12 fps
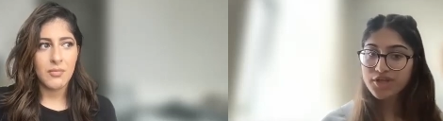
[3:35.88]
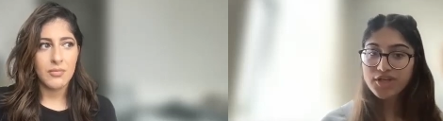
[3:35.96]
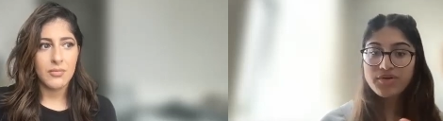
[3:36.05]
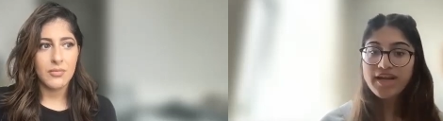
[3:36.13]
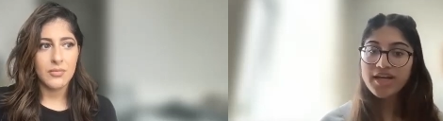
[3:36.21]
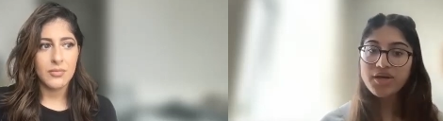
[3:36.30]
Speaker 1: for
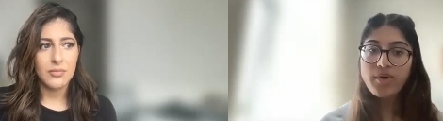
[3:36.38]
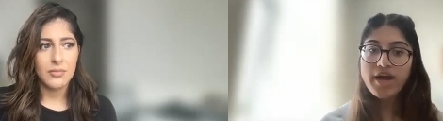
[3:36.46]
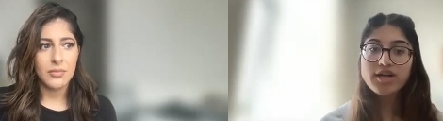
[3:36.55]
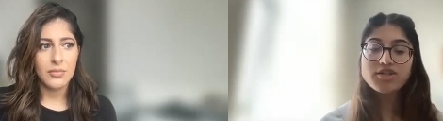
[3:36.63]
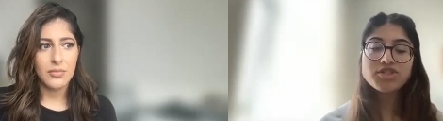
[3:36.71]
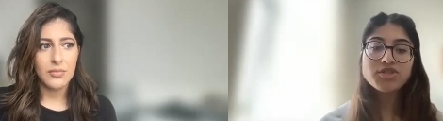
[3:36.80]
you in any
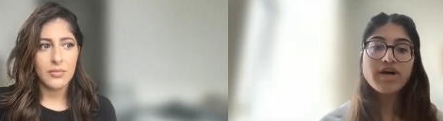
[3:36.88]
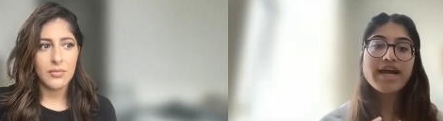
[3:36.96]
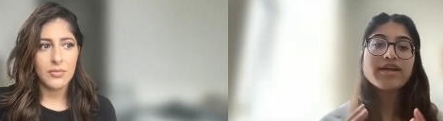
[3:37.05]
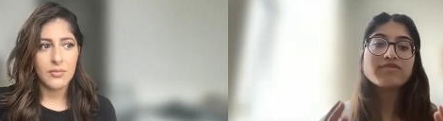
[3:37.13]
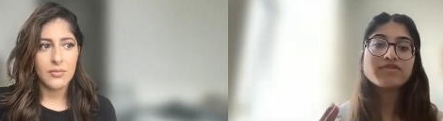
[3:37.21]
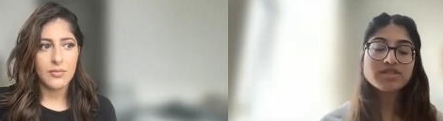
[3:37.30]
way, or do you
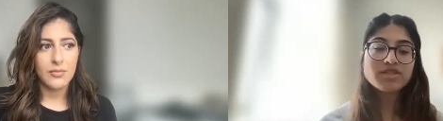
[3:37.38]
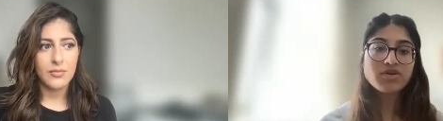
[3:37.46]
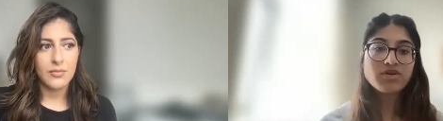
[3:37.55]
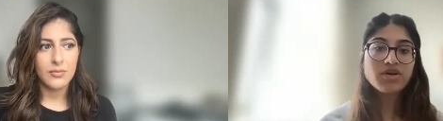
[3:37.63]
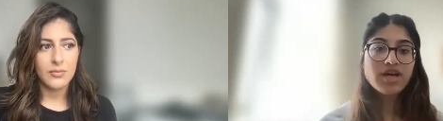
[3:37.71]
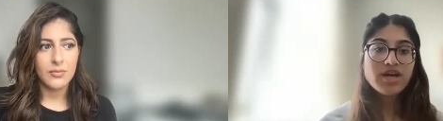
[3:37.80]
kind of
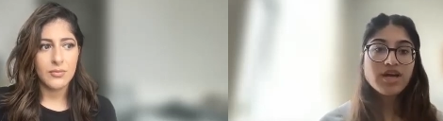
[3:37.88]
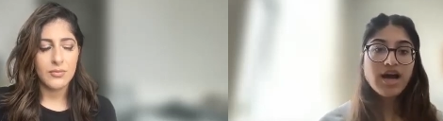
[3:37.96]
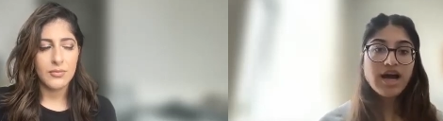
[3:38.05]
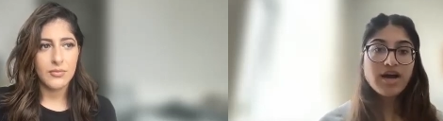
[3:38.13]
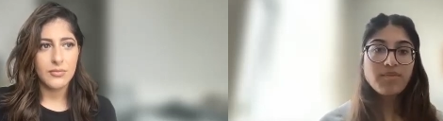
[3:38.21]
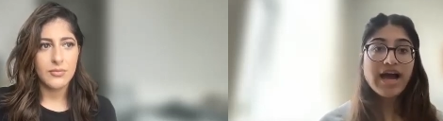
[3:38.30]
still
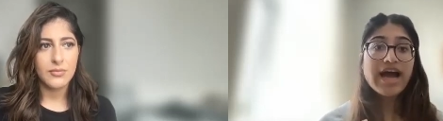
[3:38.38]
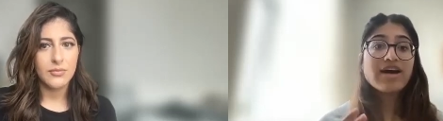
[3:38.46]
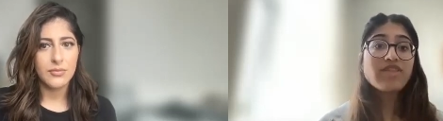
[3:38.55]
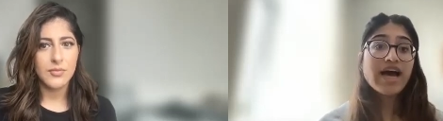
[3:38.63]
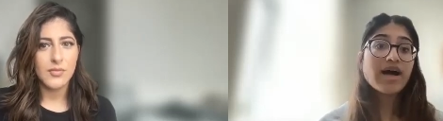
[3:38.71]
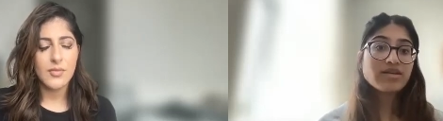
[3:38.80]

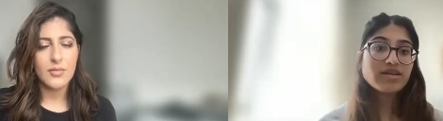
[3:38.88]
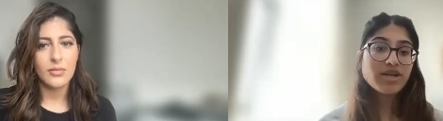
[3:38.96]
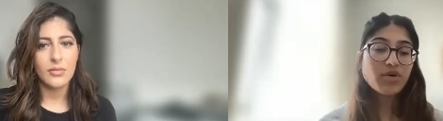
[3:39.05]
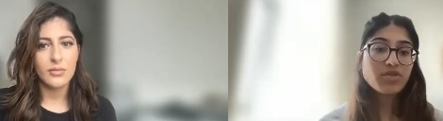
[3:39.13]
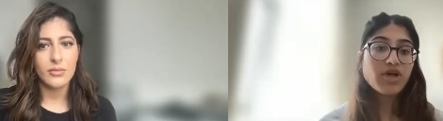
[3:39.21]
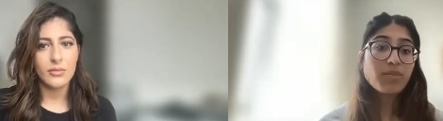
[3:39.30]
have that,
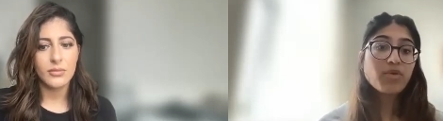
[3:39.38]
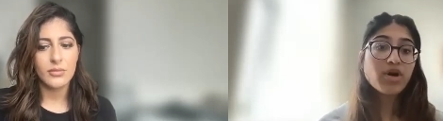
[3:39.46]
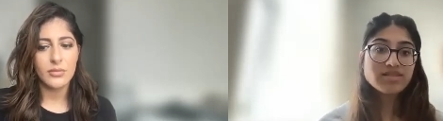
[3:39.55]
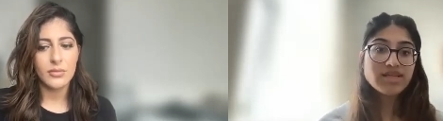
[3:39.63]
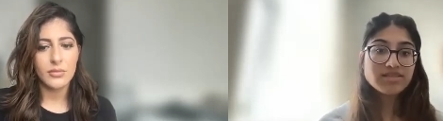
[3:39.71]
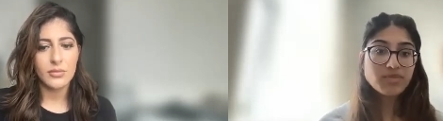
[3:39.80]
thought
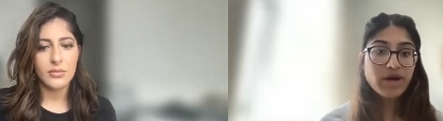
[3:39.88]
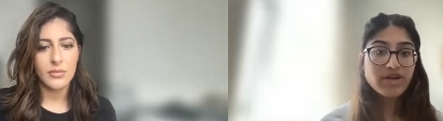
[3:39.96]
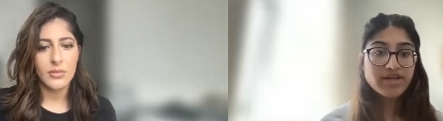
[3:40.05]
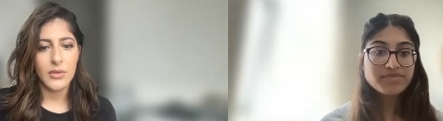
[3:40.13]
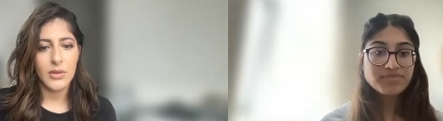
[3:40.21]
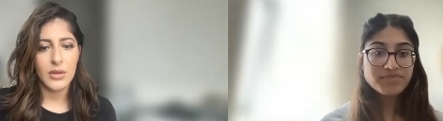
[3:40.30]
process
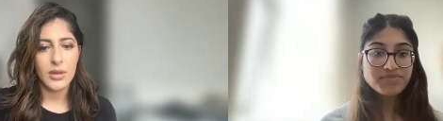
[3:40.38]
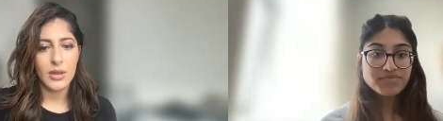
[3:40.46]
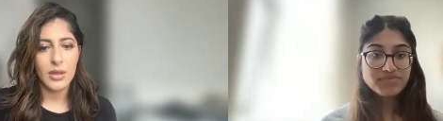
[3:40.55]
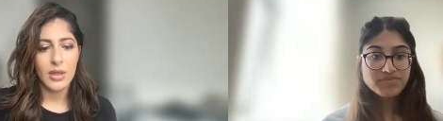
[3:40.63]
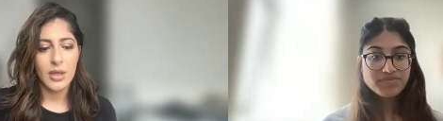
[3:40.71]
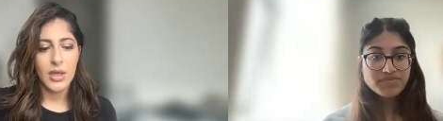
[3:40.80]
about it?
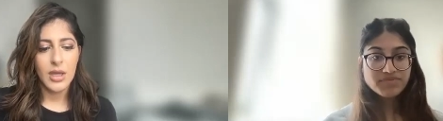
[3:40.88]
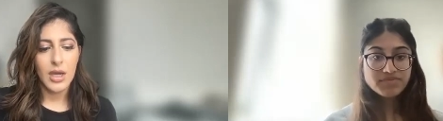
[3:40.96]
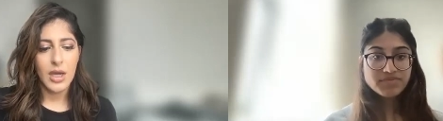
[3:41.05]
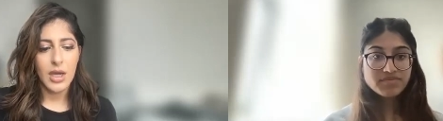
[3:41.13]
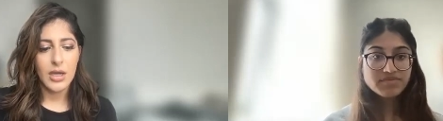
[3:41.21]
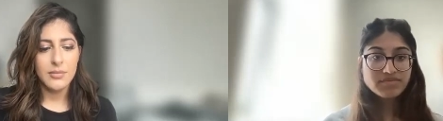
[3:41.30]

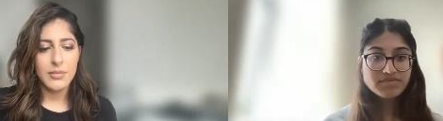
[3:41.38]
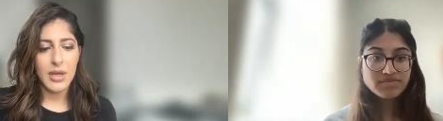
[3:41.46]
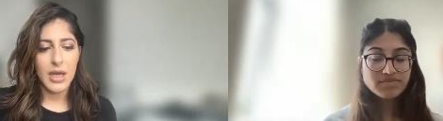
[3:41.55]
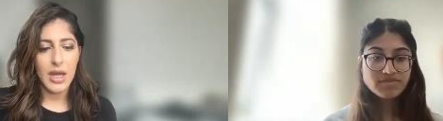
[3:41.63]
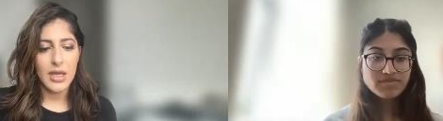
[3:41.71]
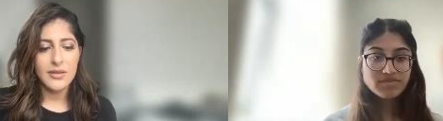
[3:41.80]

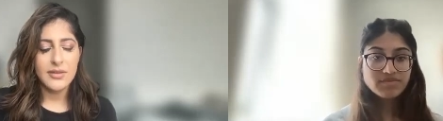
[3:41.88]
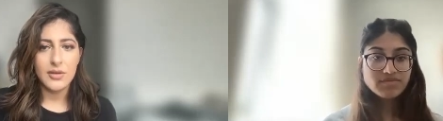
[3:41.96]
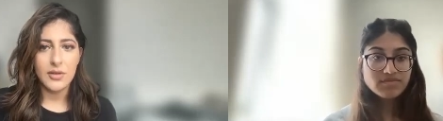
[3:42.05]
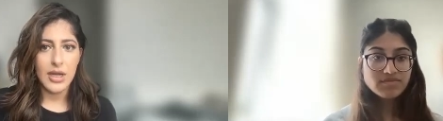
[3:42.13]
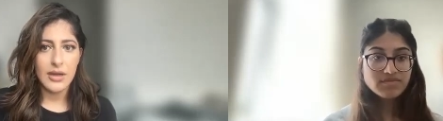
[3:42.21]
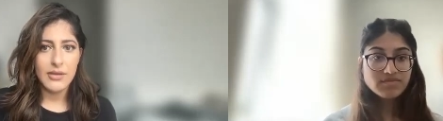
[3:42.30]
Speaker 2: I
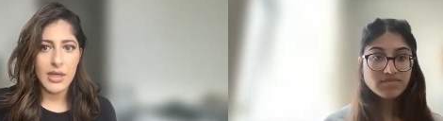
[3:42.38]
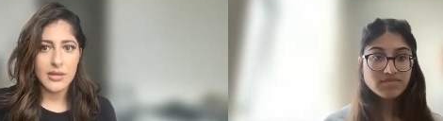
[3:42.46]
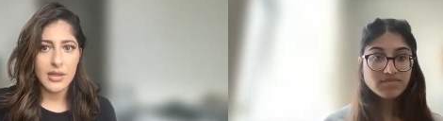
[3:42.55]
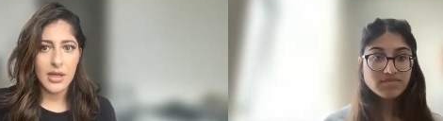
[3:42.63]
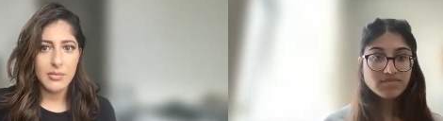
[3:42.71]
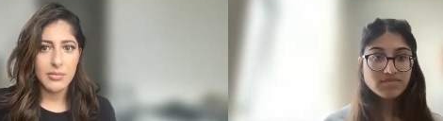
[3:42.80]
still have that
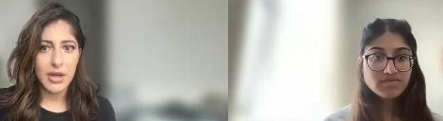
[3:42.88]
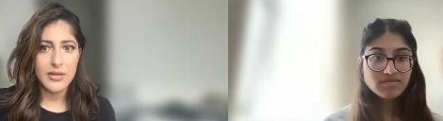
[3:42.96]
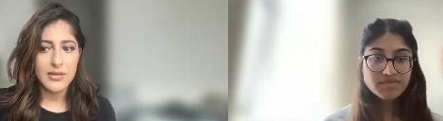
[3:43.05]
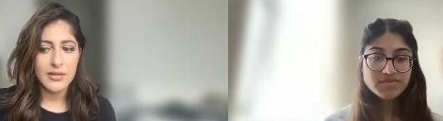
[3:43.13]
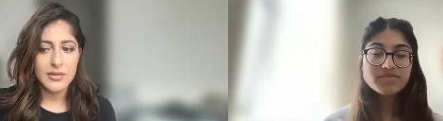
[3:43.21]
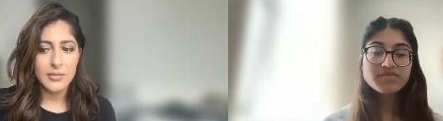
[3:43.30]
thought
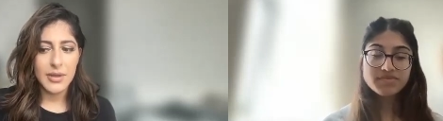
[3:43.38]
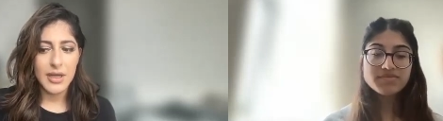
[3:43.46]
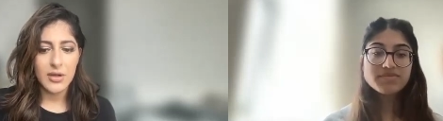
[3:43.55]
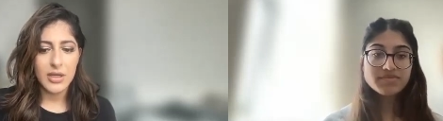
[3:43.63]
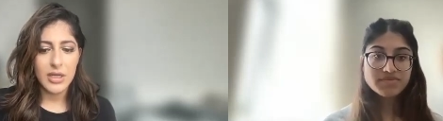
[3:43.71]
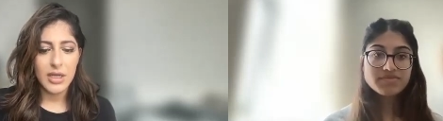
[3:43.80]
process
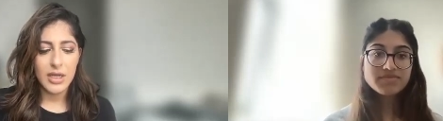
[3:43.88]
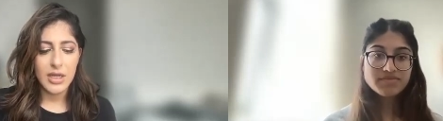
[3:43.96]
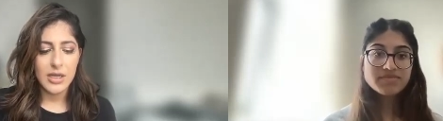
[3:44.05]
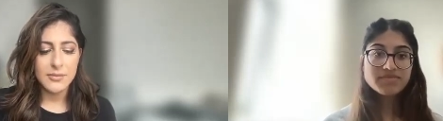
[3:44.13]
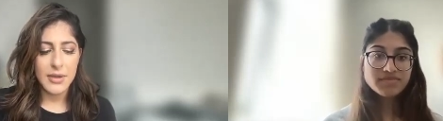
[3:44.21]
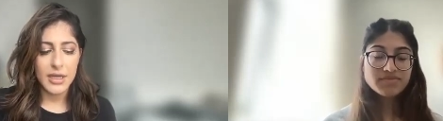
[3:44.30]
about it.
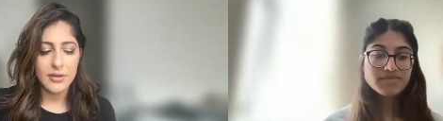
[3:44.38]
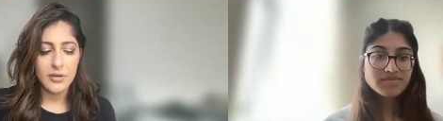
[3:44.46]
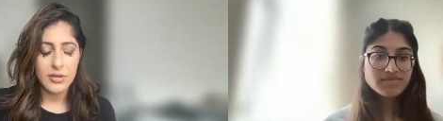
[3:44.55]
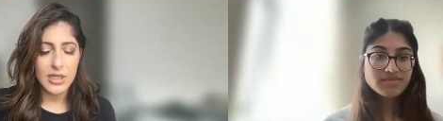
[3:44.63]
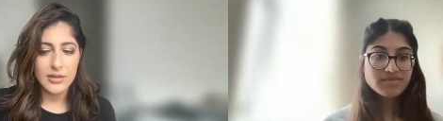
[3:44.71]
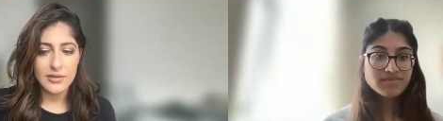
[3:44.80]
I don't
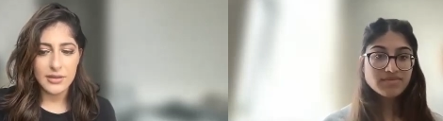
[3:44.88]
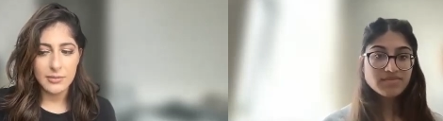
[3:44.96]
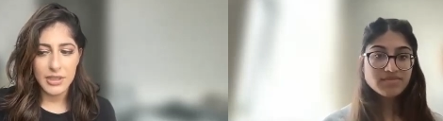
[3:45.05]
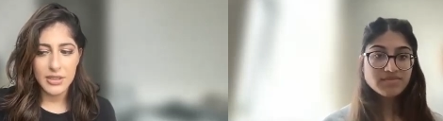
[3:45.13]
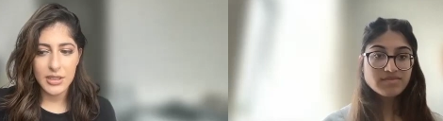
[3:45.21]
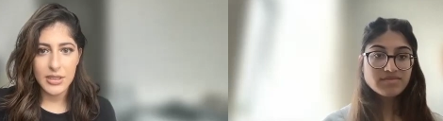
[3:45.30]
think
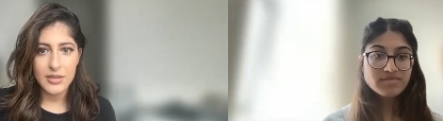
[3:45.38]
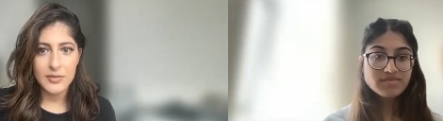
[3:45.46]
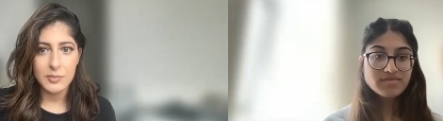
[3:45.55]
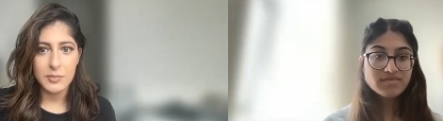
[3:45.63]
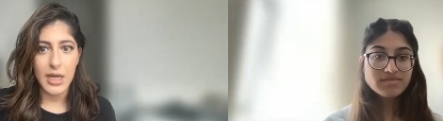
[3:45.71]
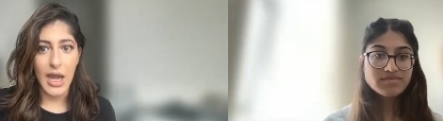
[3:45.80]
Sima does,
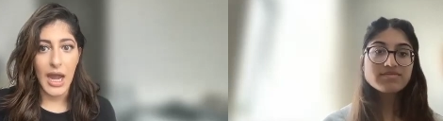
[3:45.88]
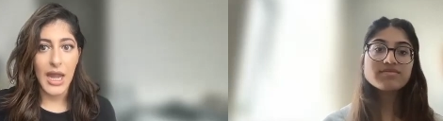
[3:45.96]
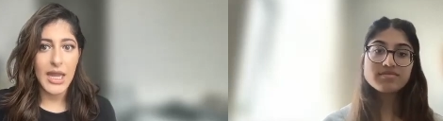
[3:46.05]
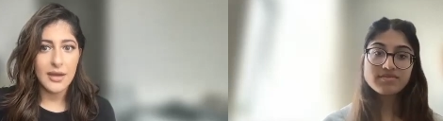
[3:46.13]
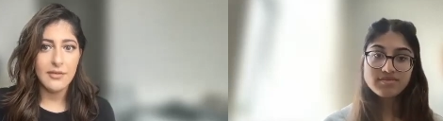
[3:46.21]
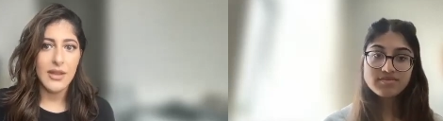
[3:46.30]
but I
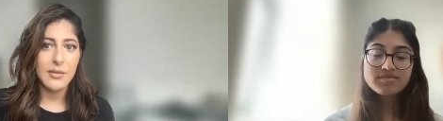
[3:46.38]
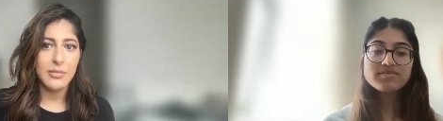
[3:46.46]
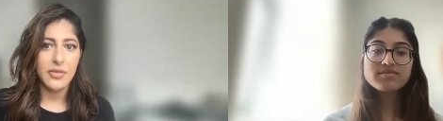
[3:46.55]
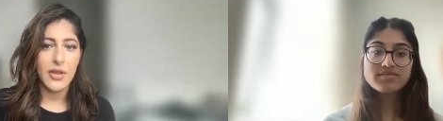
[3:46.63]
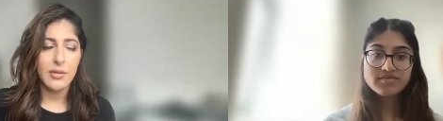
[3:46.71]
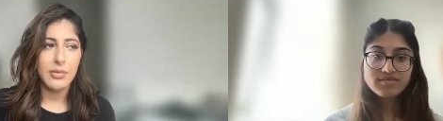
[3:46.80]
have that thought